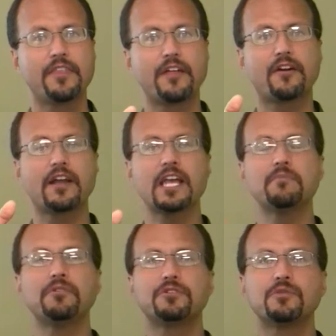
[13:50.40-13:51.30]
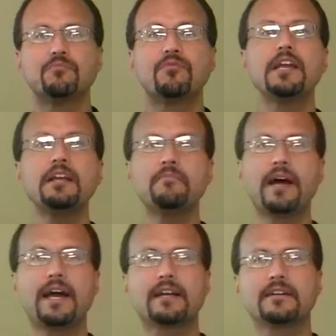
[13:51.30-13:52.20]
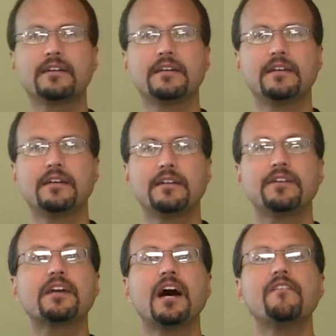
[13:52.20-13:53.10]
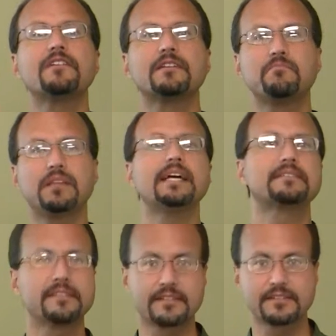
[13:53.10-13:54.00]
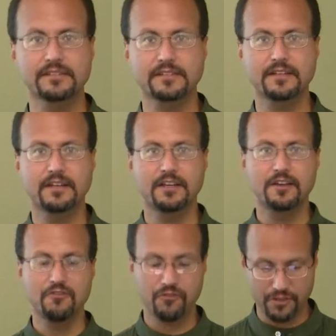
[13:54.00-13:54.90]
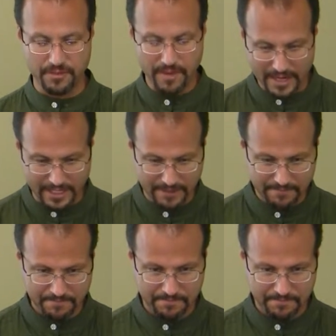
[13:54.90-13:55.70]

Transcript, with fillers: that are able to bring back the covenant blessings for the many.